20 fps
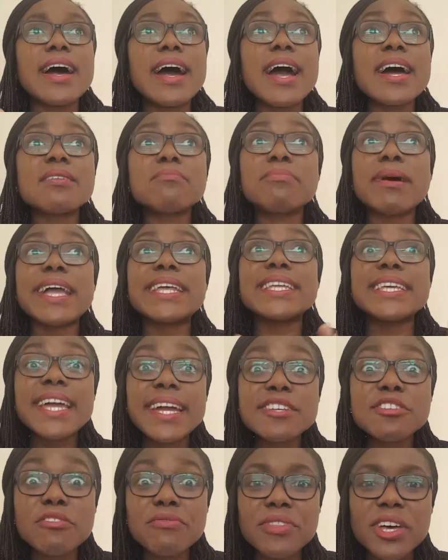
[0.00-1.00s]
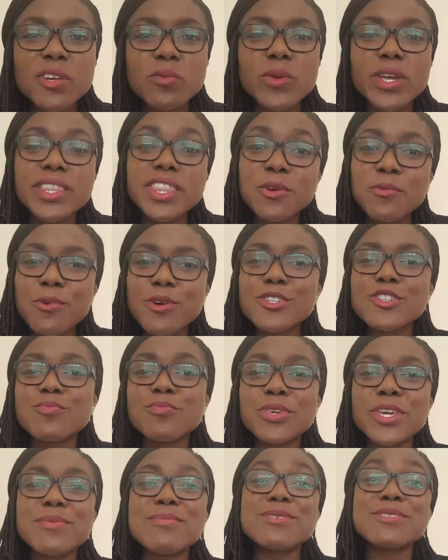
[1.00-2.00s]
And by the end of that week, they want to
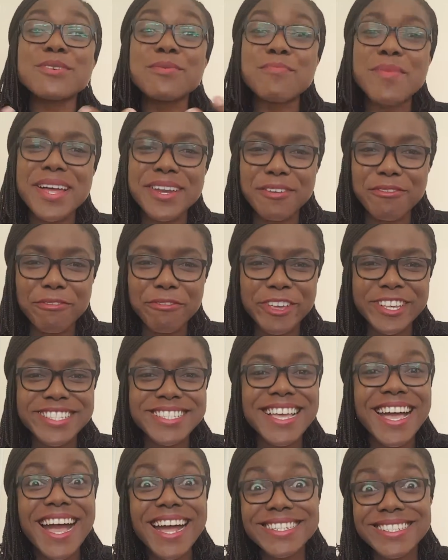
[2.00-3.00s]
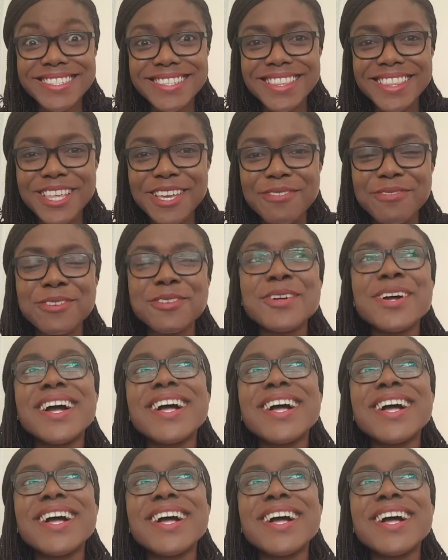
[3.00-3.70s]
be able to manifest at his level.